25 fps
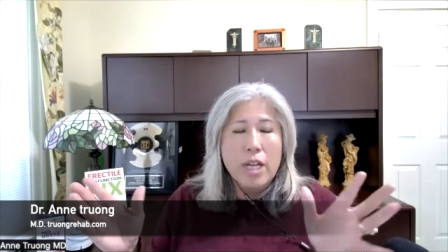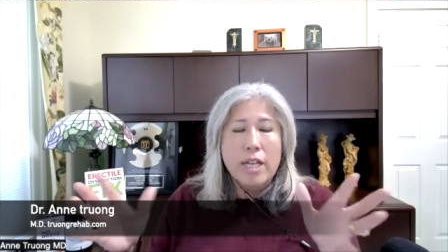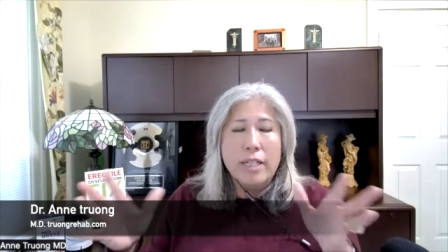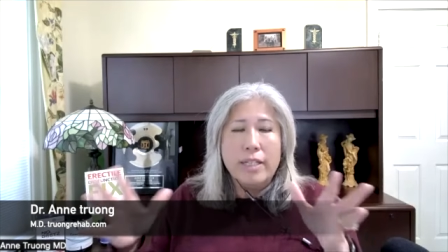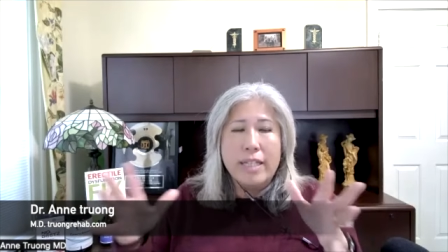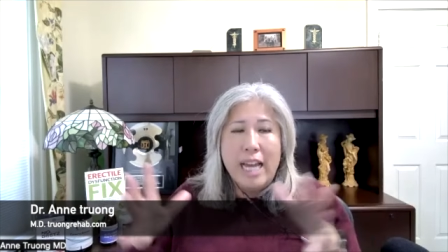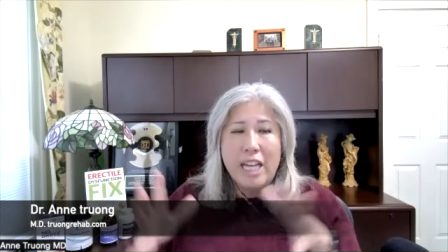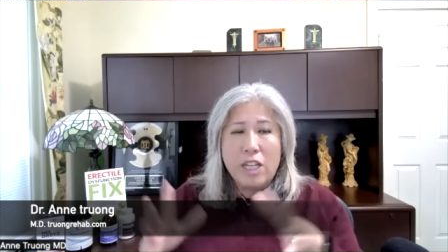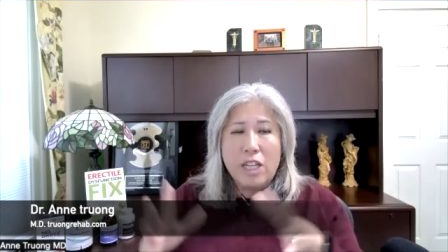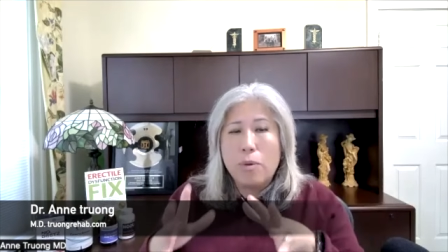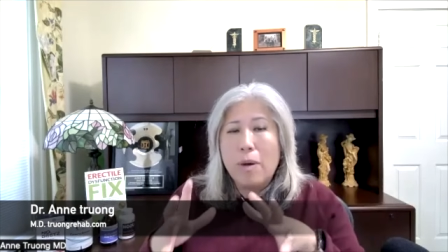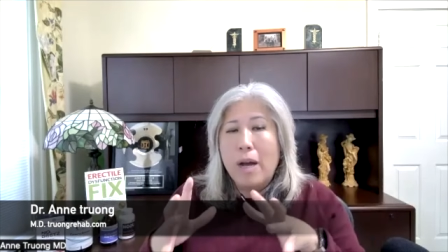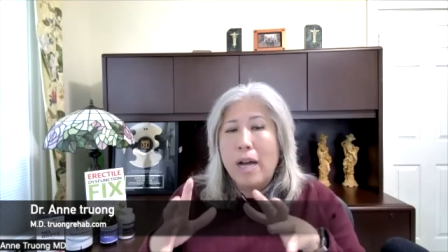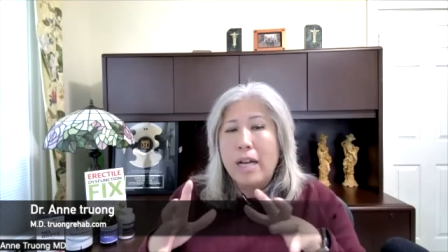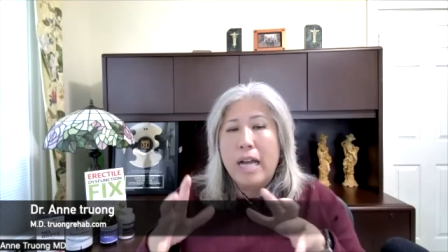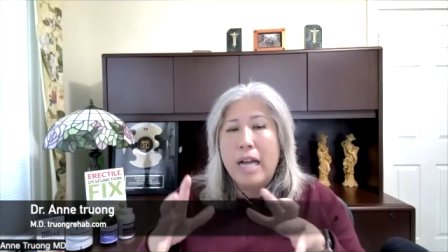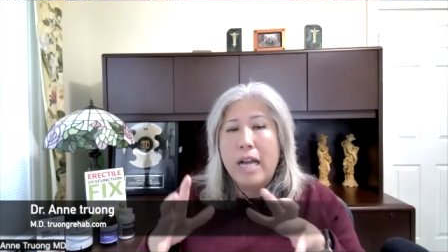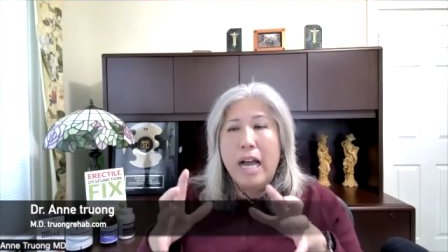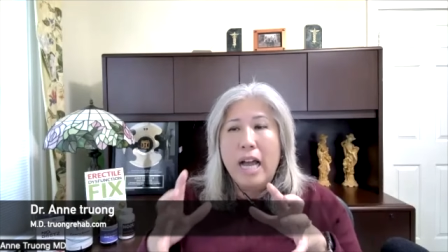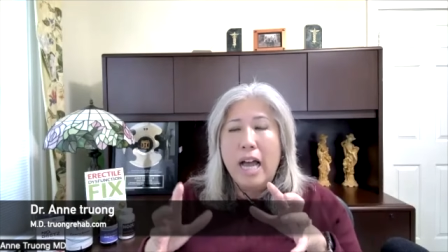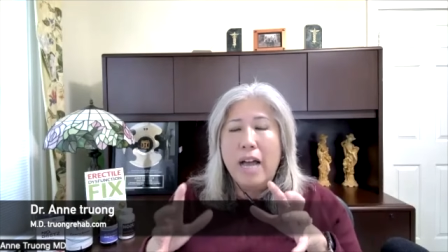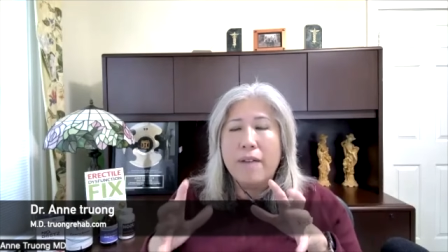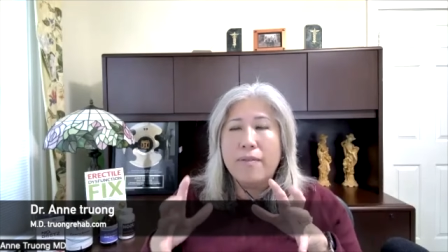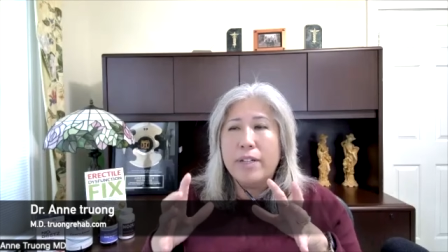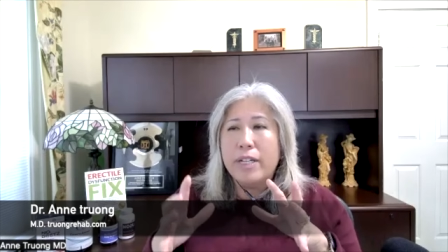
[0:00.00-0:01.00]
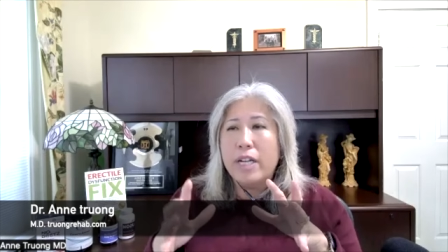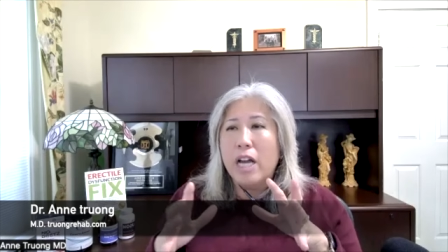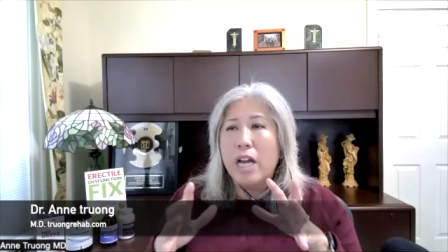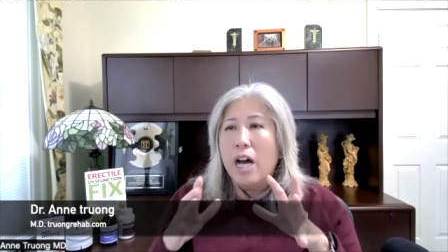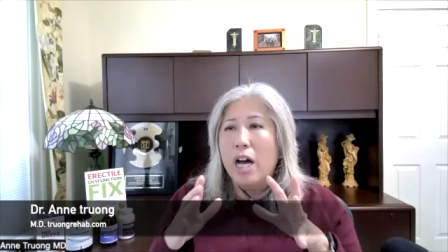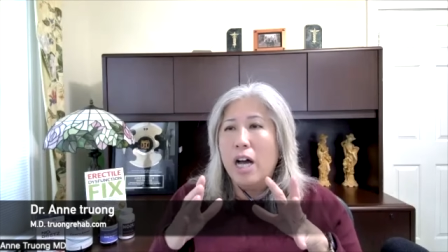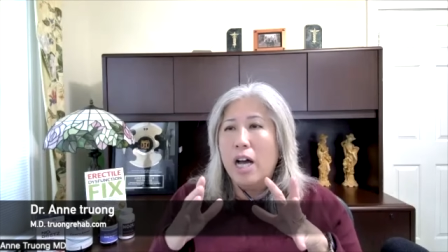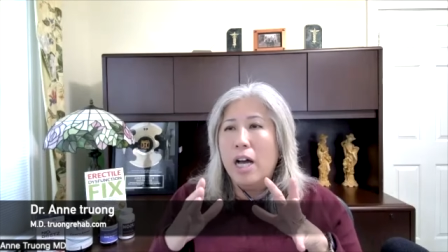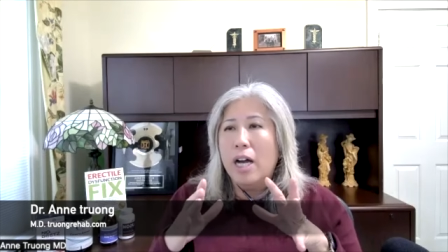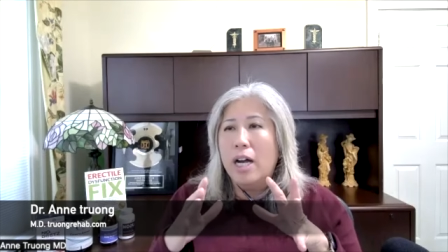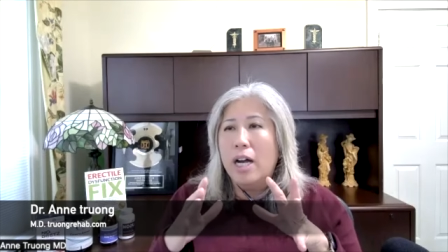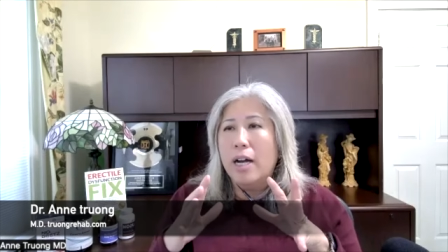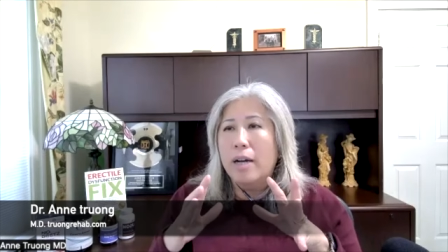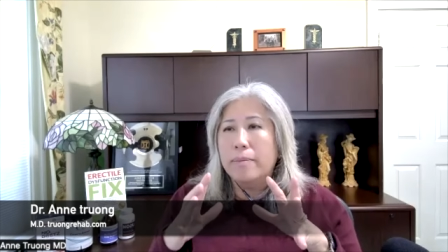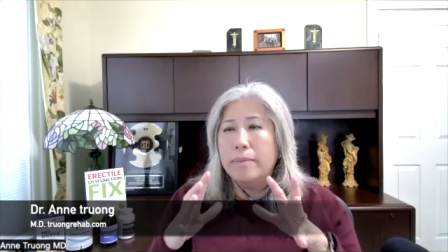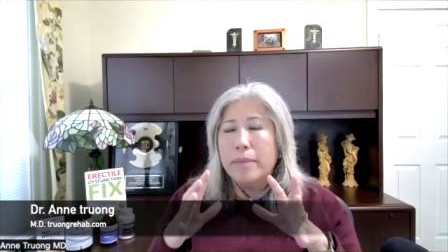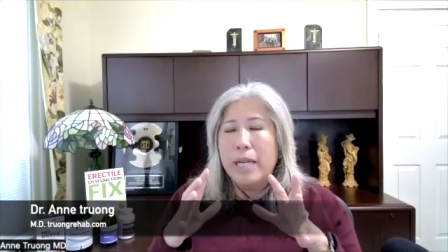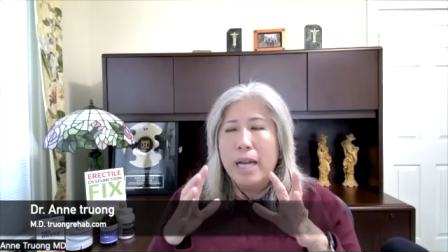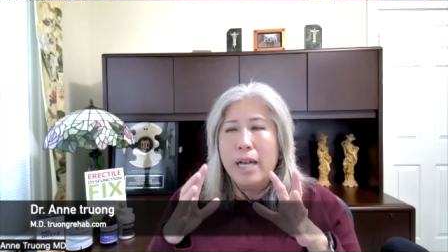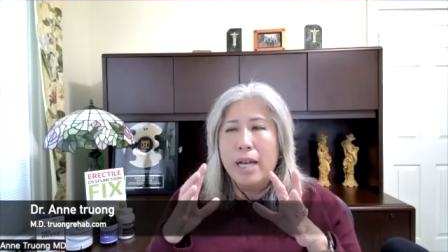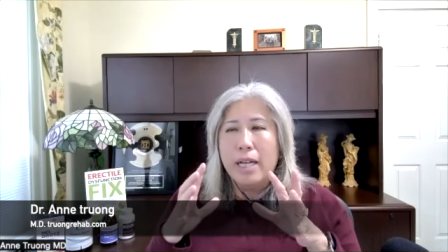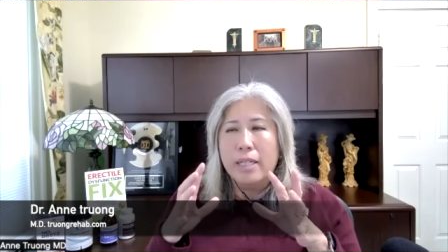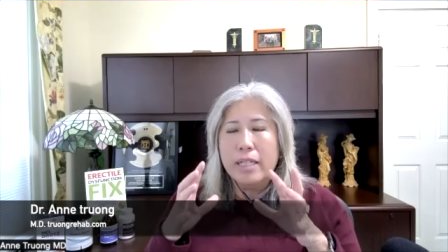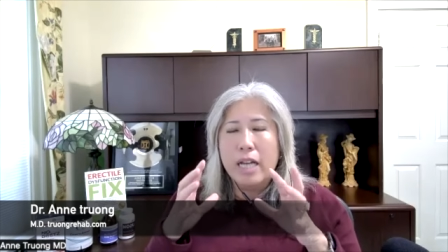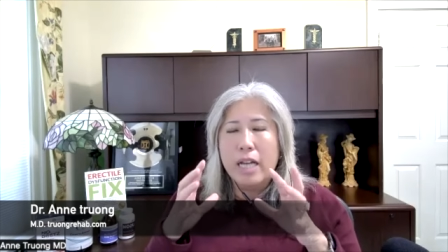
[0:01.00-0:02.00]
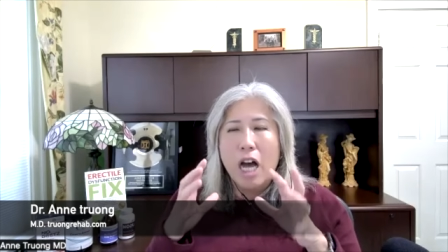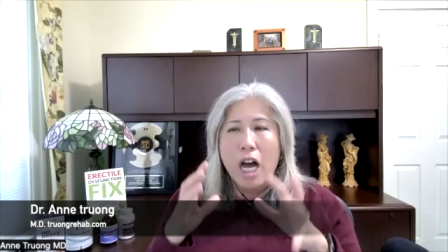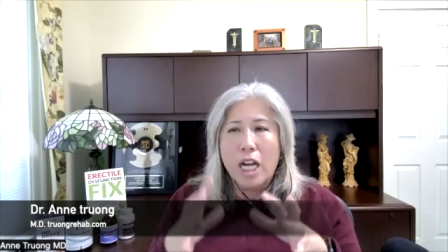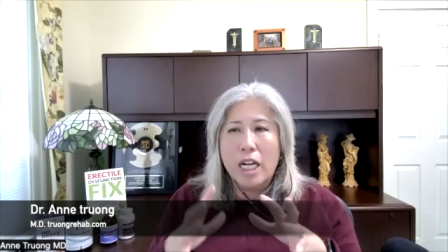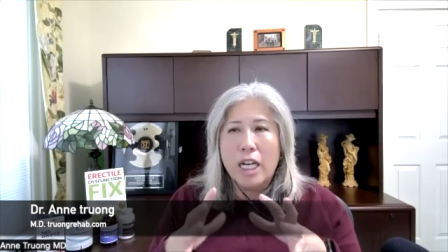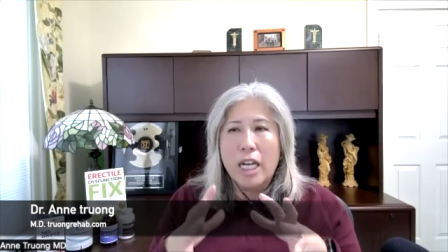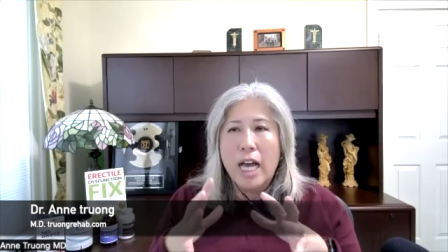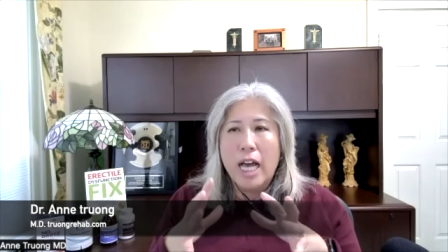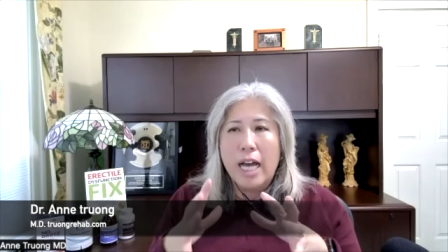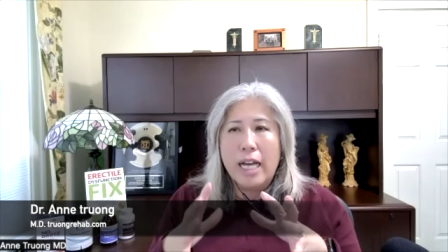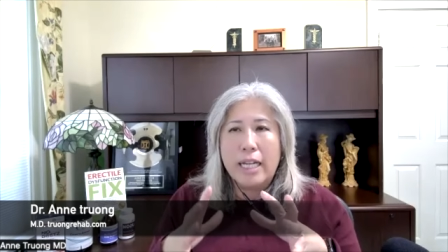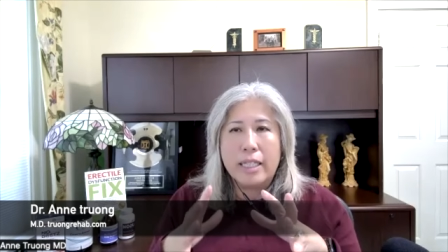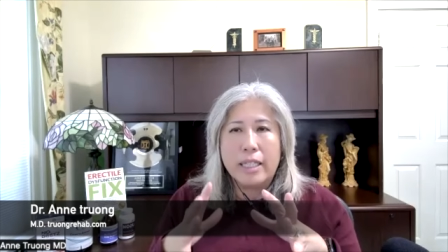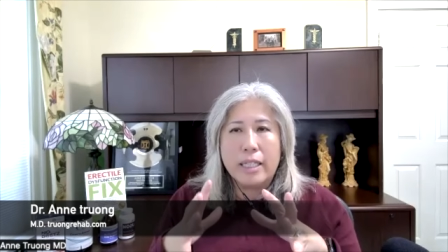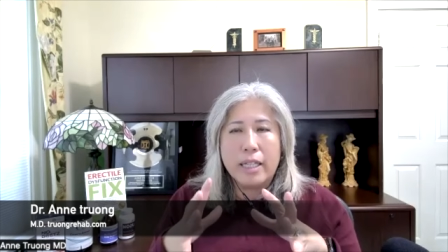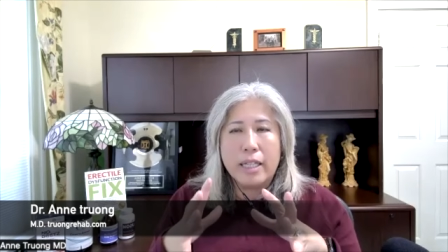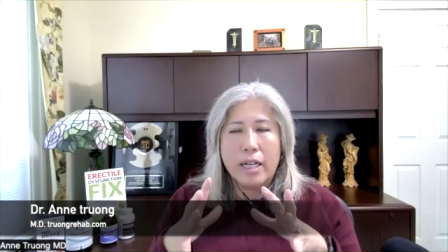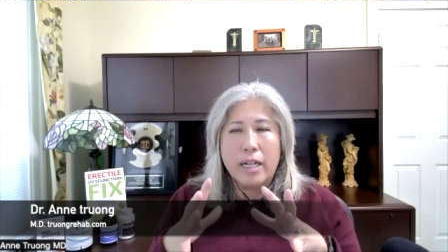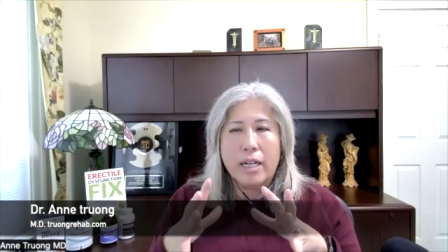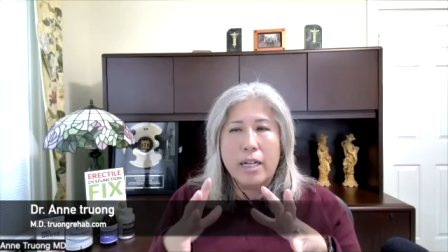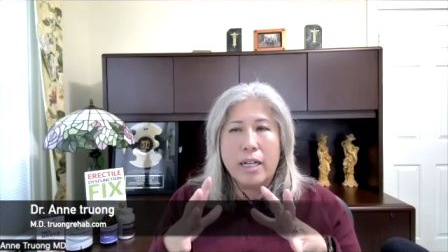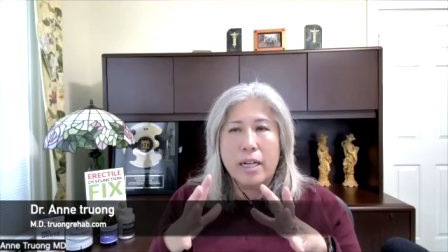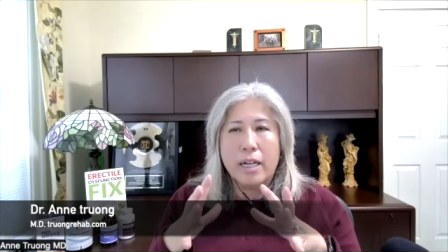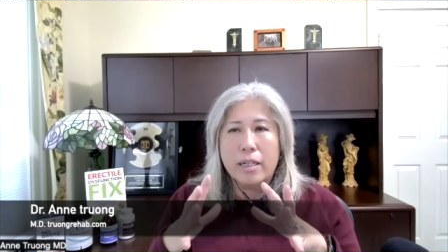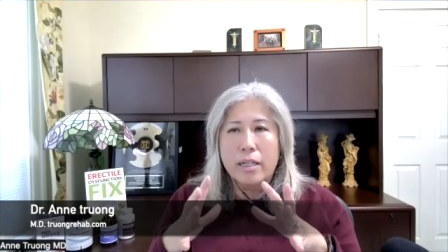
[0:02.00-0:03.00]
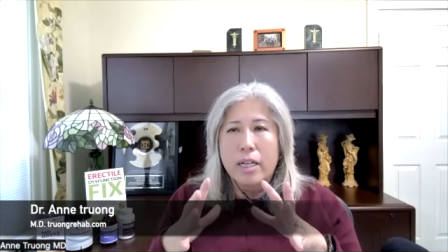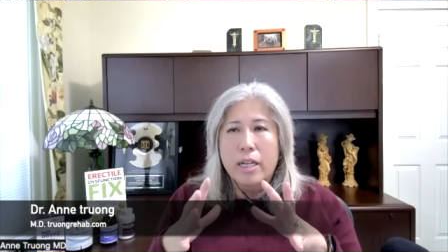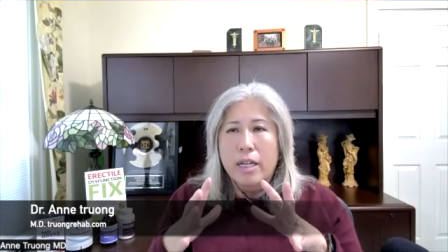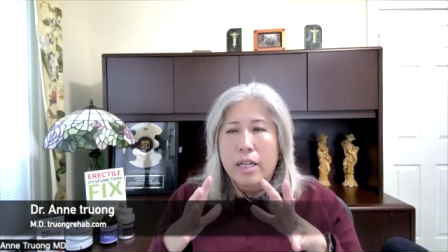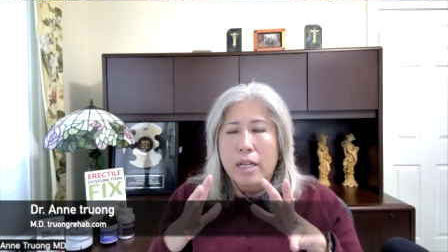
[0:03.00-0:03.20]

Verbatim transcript: That's why I have an uh, um an online uh,